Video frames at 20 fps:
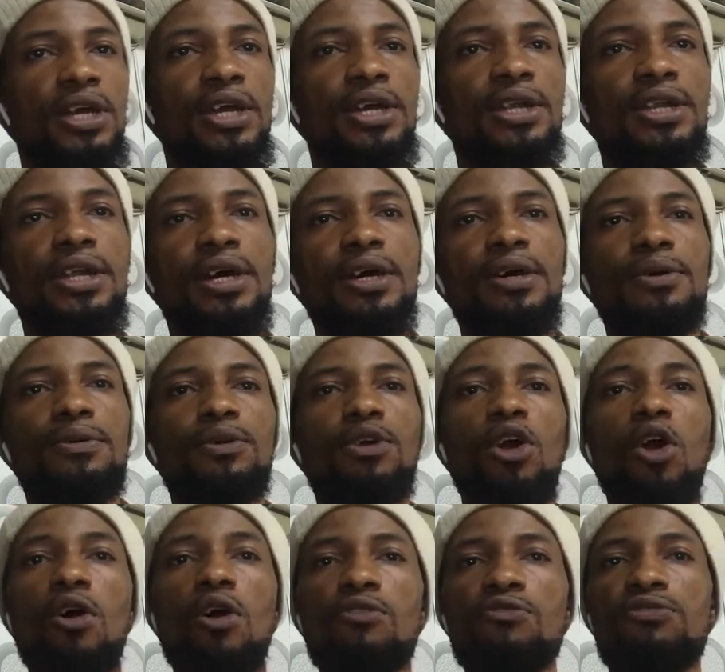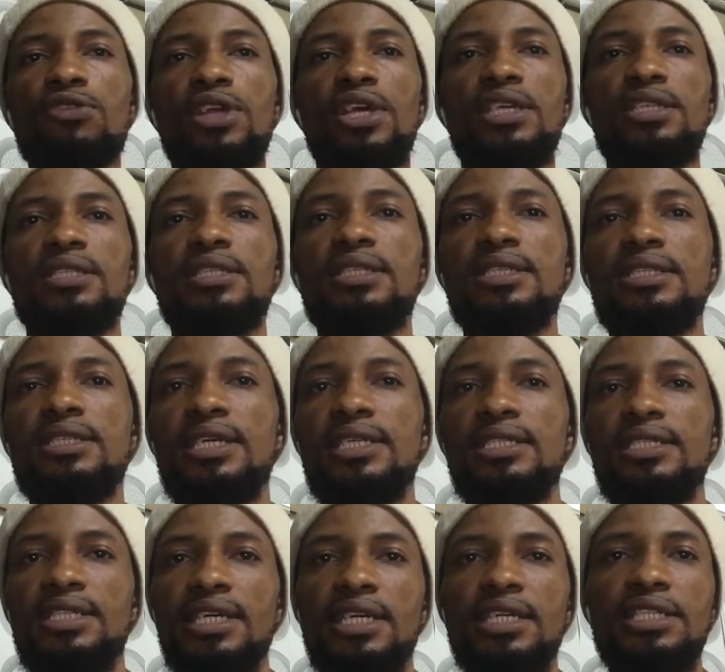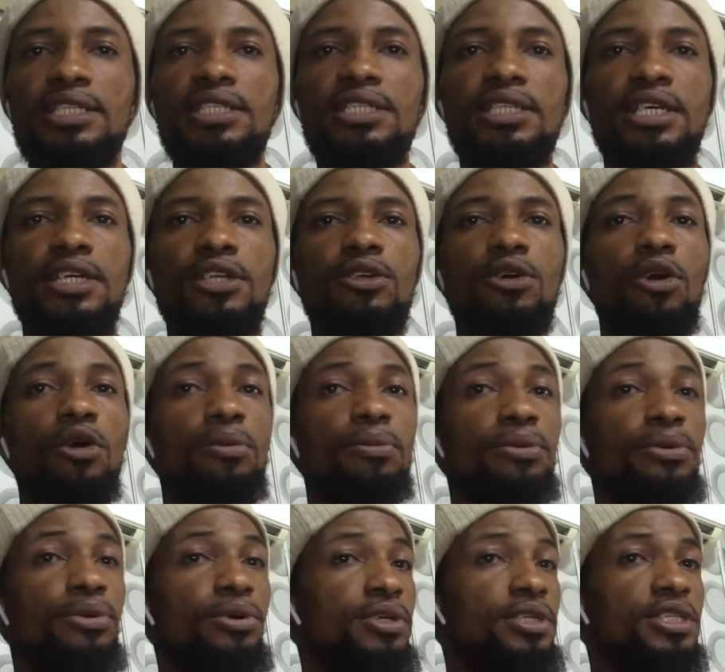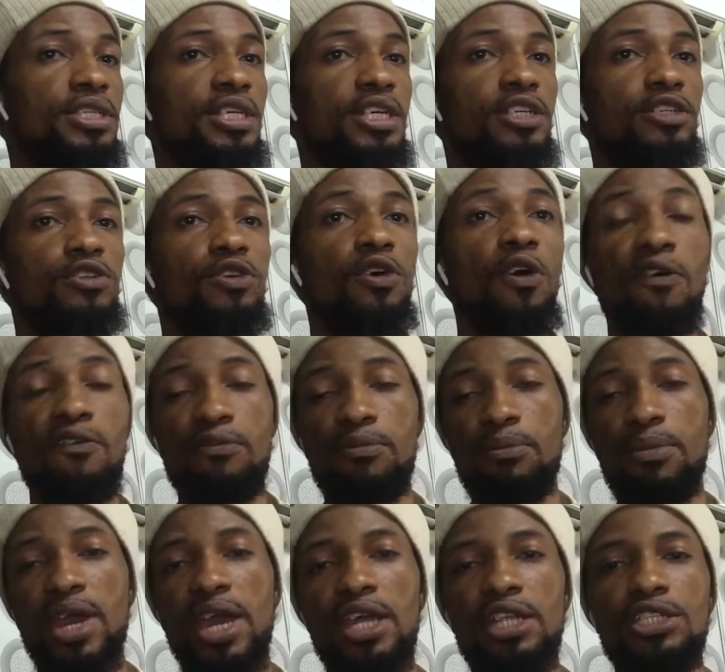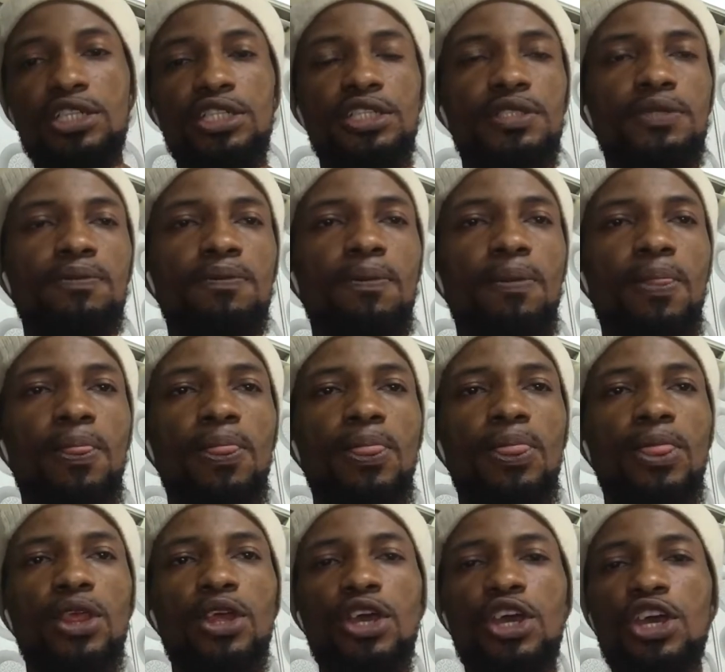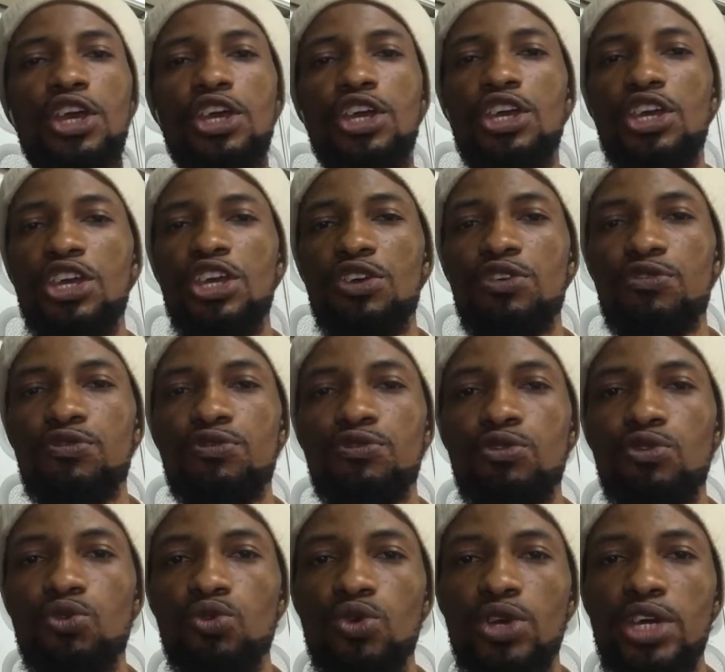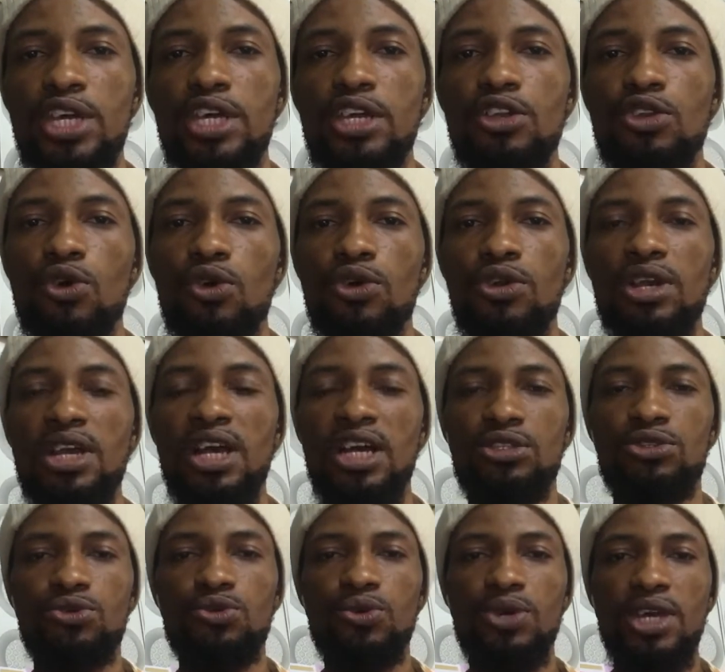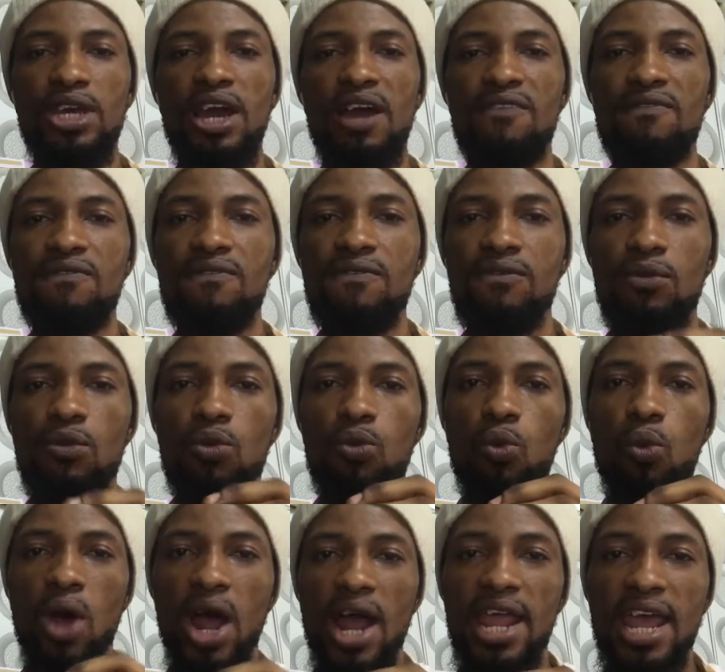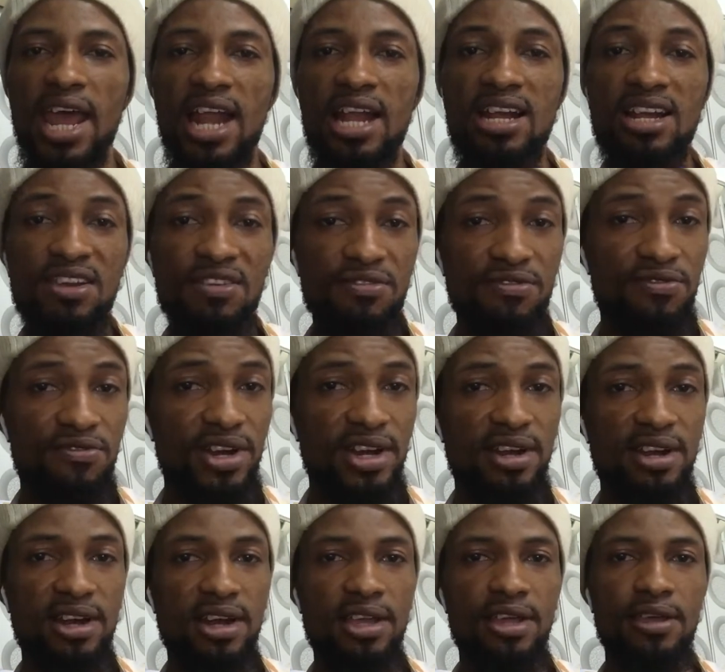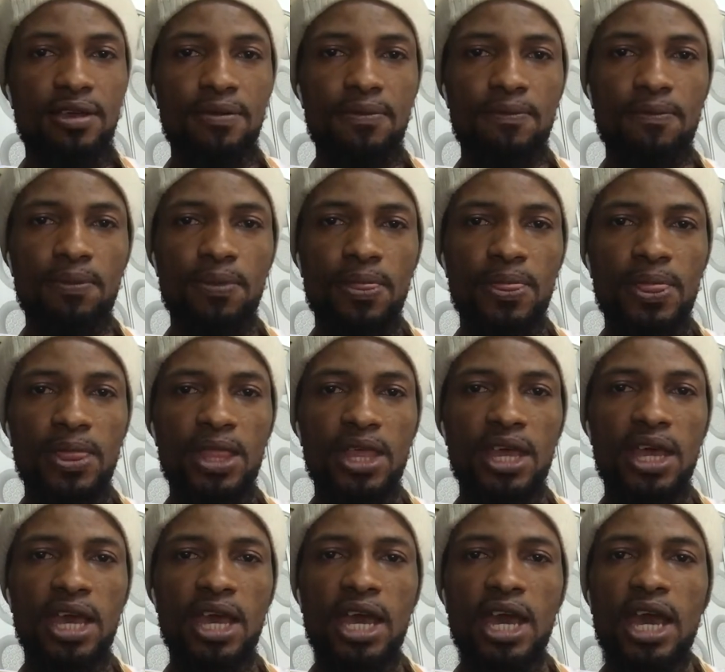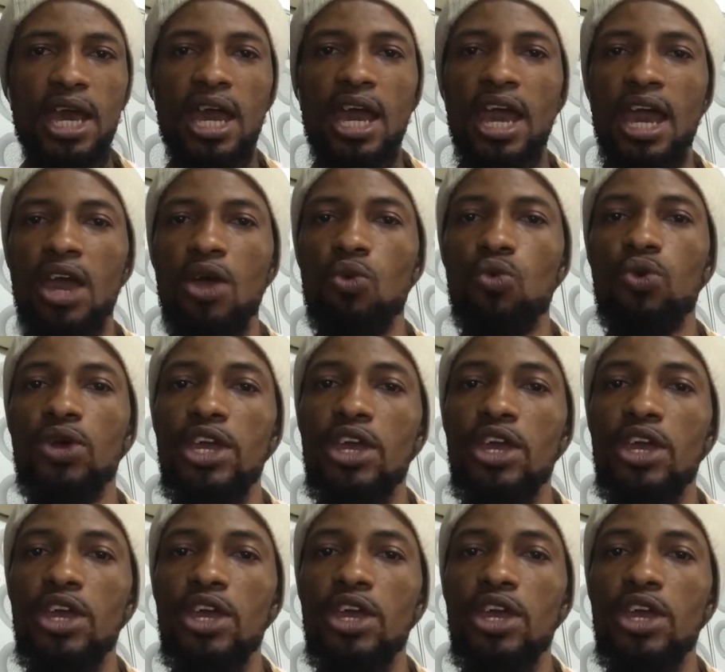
Now, confluence is a junction or process of merging. If we know that we are wired differently and we